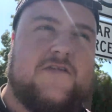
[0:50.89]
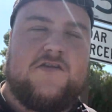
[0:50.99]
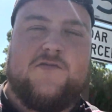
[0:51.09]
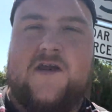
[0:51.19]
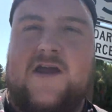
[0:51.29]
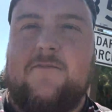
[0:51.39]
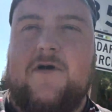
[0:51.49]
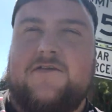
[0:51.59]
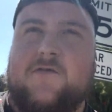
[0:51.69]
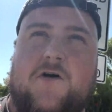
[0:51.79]
the
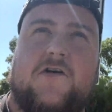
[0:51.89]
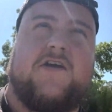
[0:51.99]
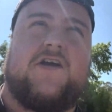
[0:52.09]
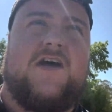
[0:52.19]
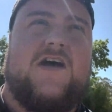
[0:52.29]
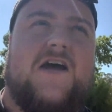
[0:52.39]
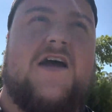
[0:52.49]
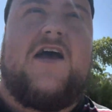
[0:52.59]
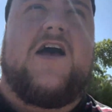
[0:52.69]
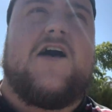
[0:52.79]
28-man squad,
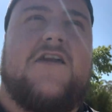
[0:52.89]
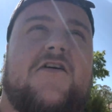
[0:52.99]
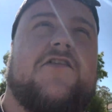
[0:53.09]
not